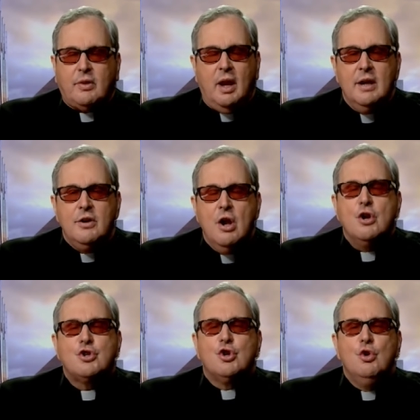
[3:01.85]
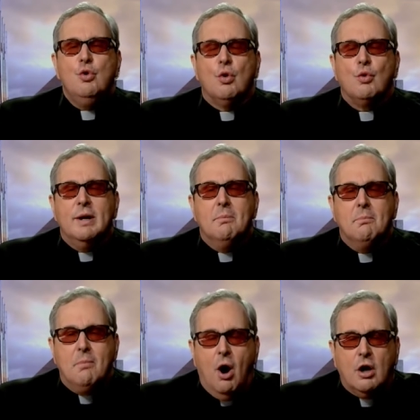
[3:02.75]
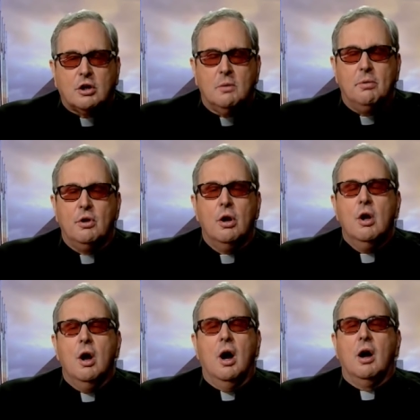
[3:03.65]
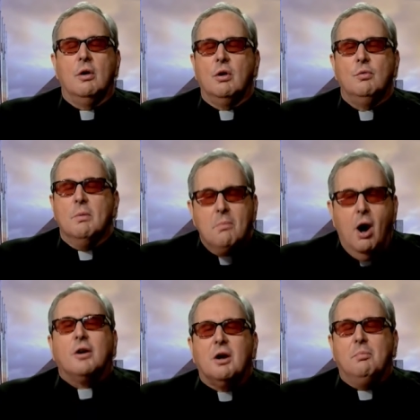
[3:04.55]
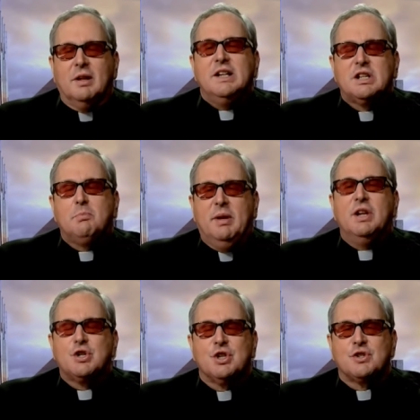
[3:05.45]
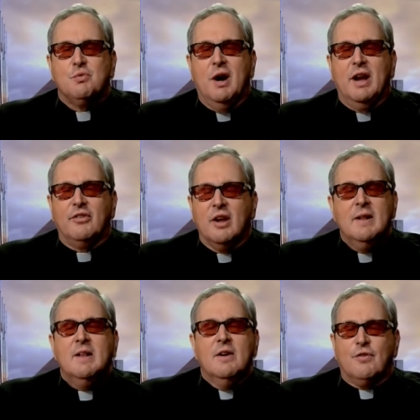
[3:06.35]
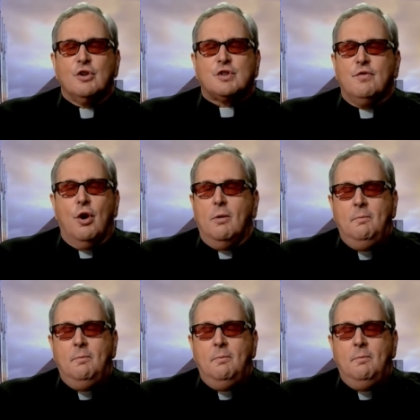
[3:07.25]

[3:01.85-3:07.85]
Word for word: in two remarkable uh, remarkably specious ways. First of all,